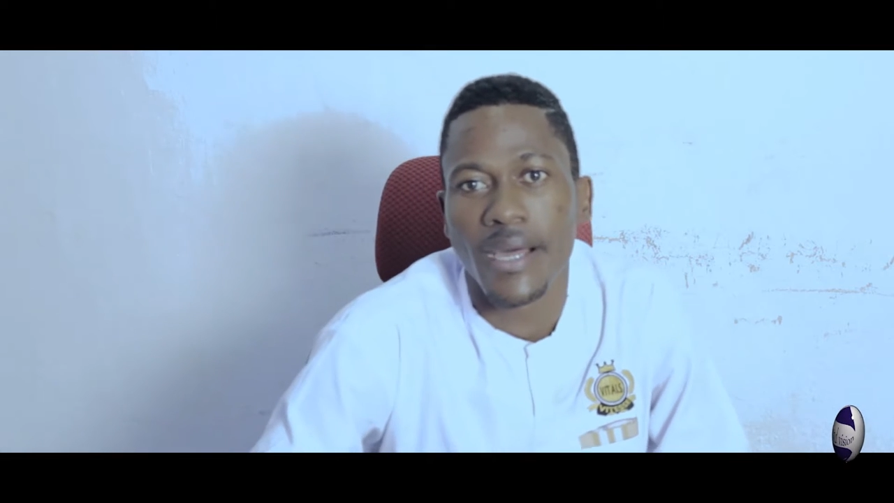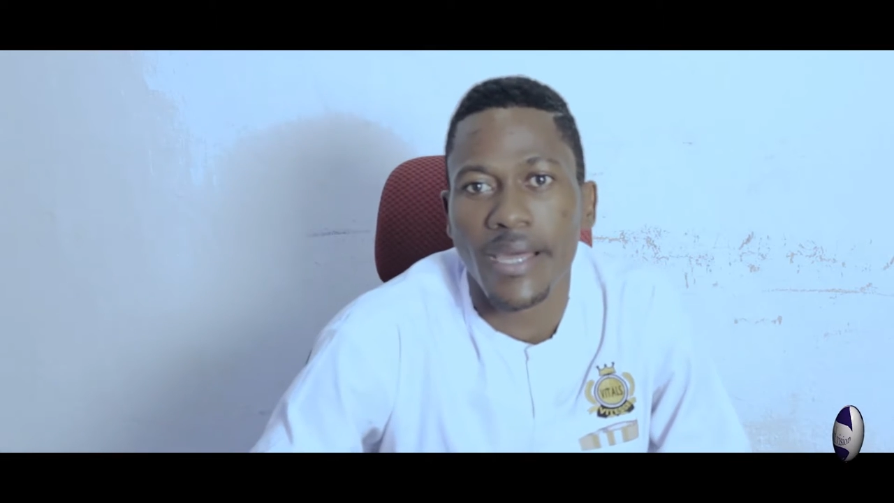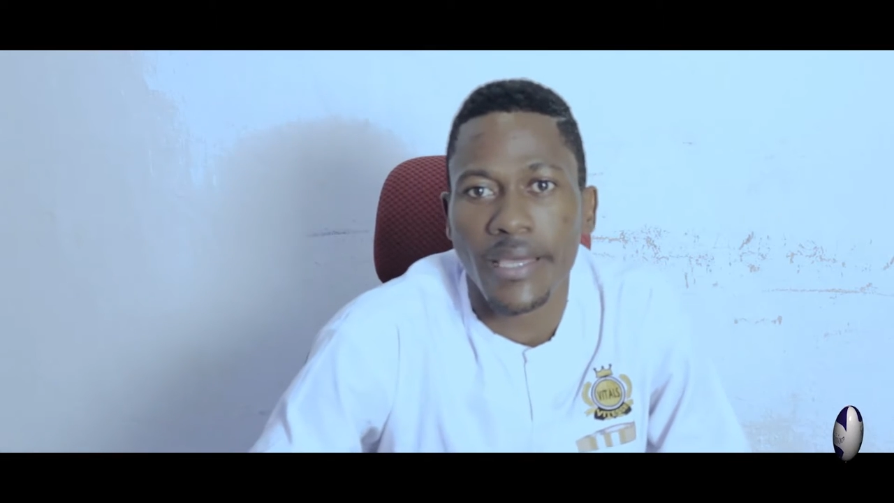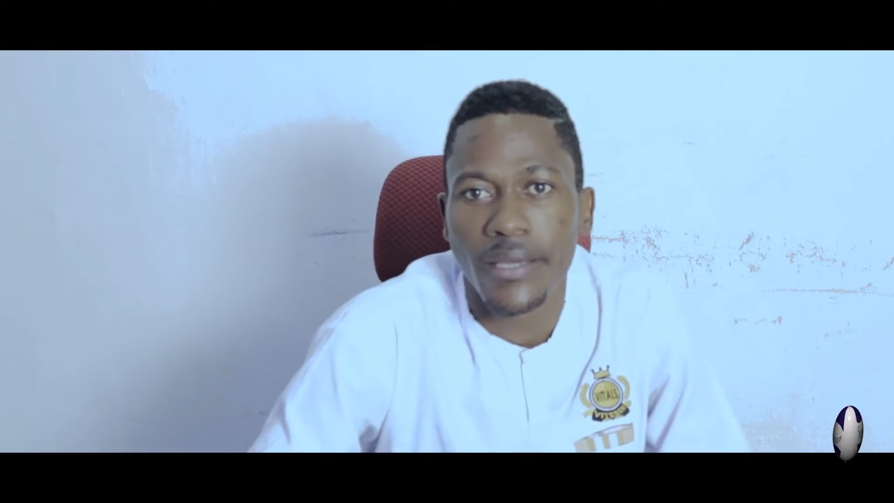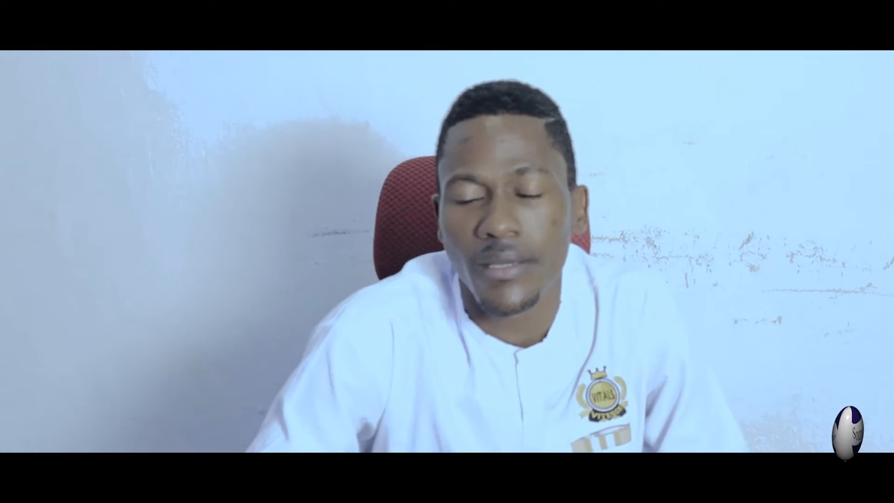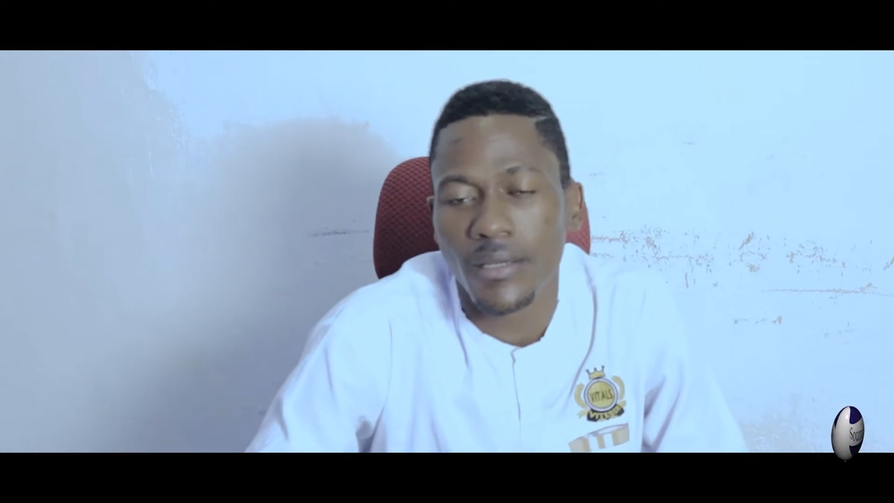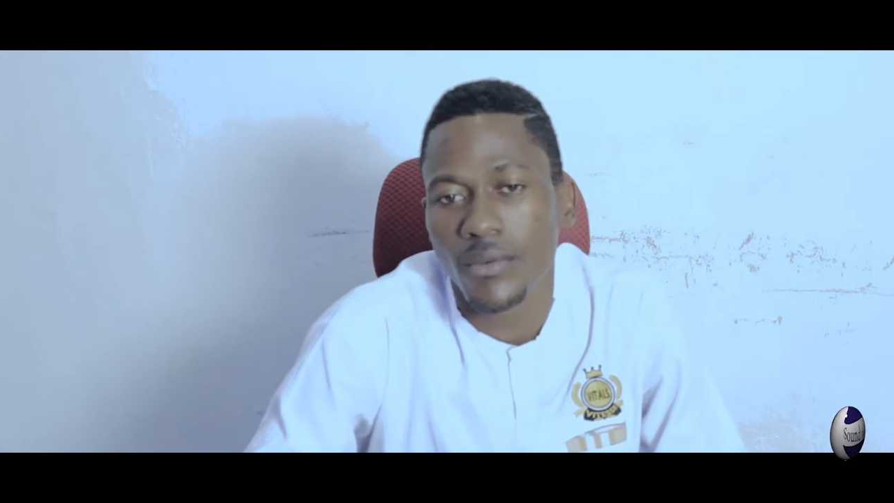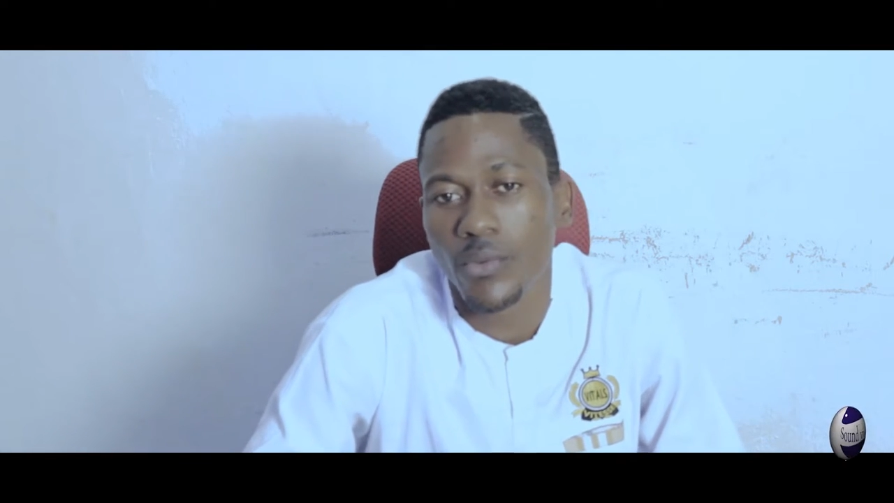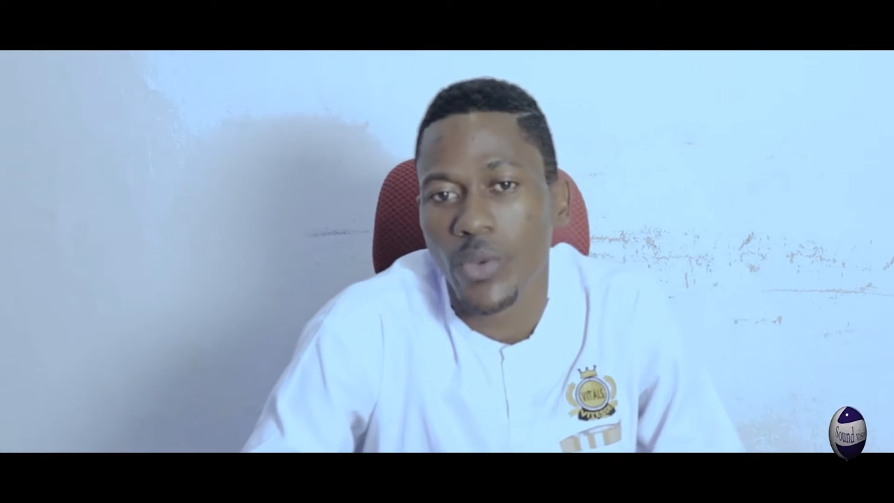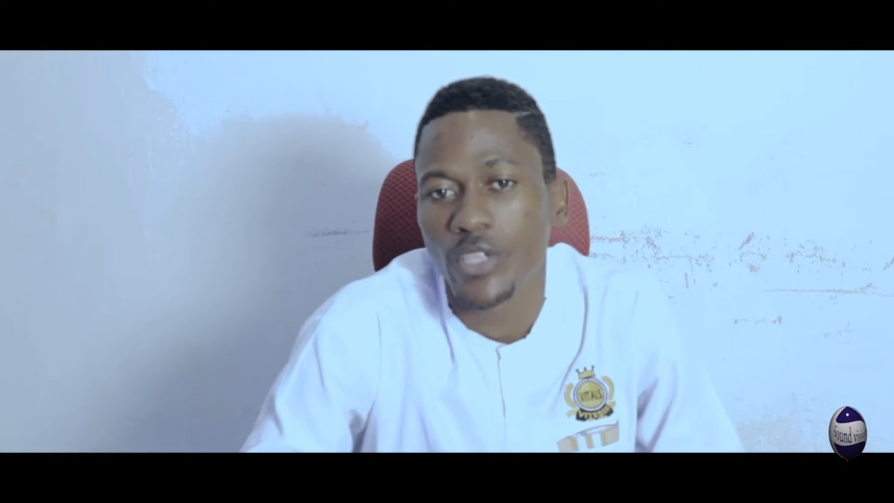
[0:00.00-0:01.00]
I
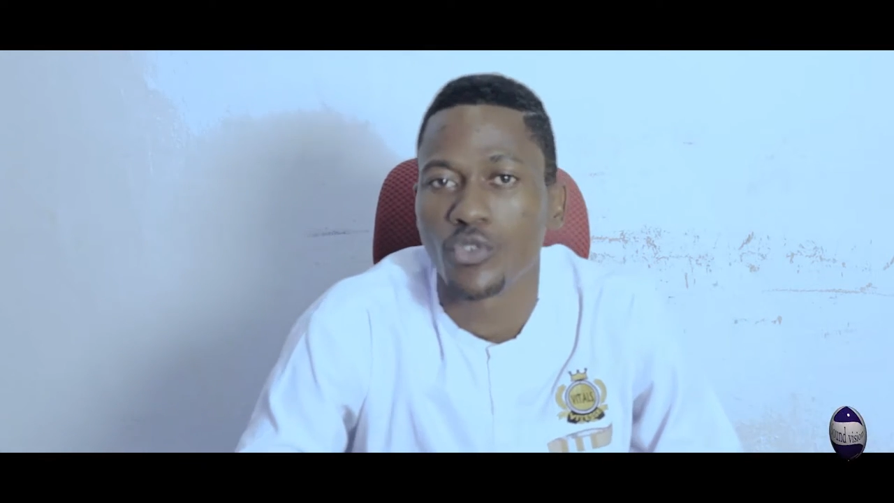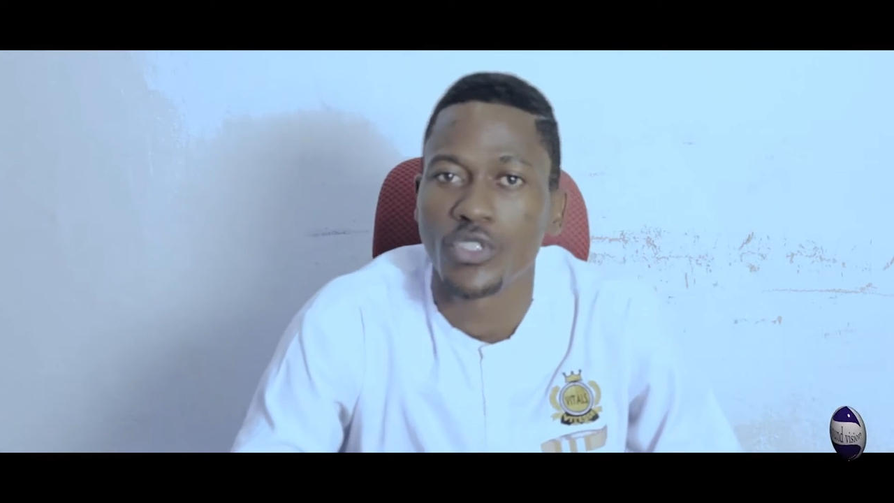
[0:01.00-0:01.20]
went to